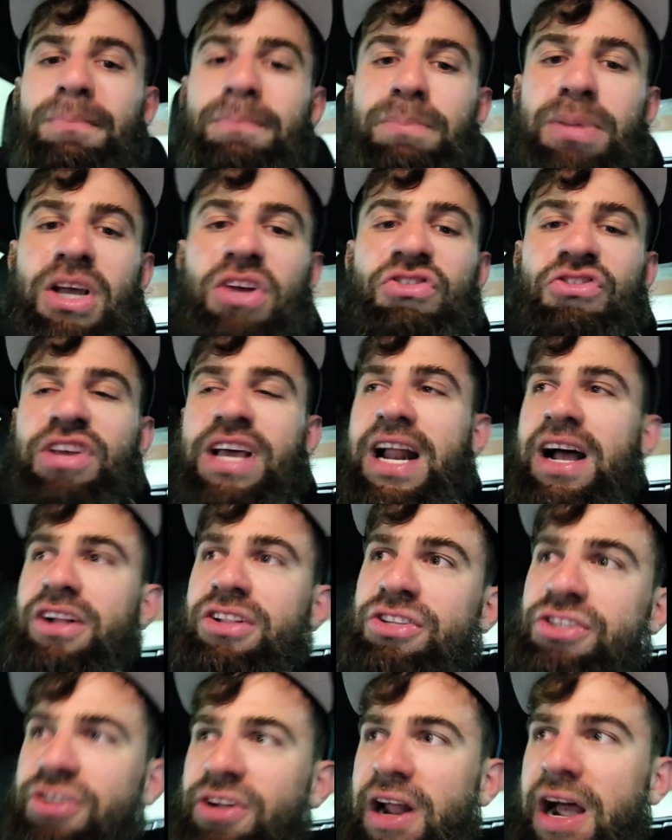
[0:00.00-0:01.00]
Big shout
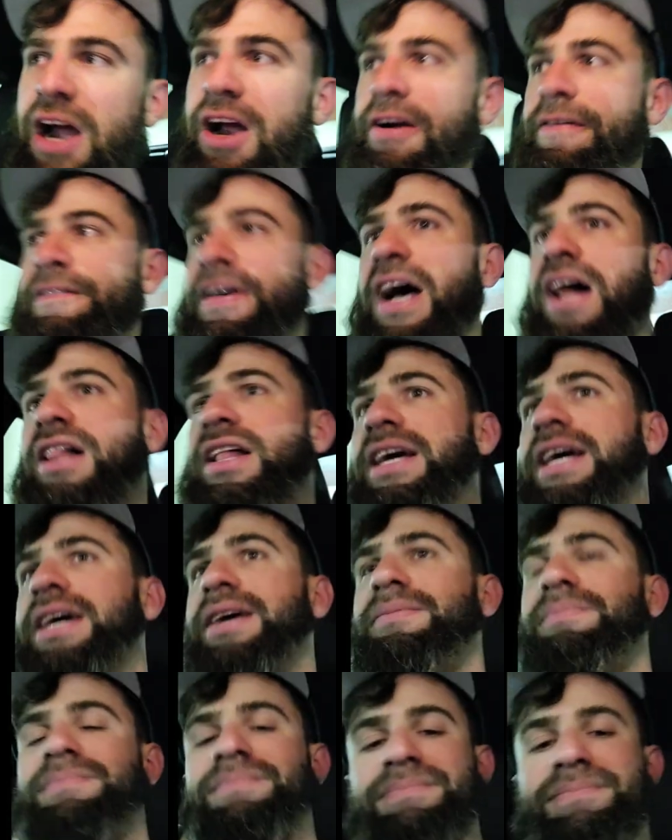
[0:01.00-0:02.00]
out to the Iron
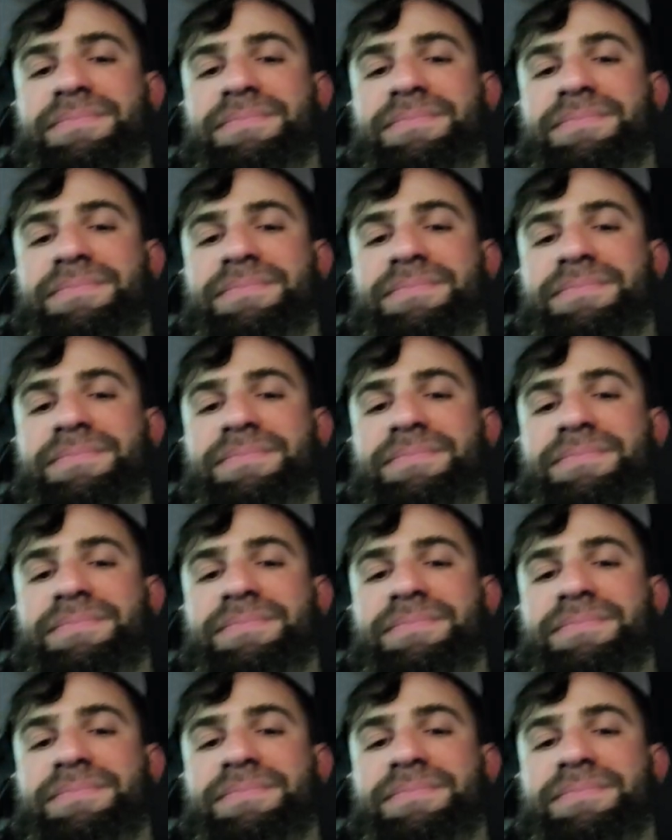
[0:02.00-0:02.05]
Valiant,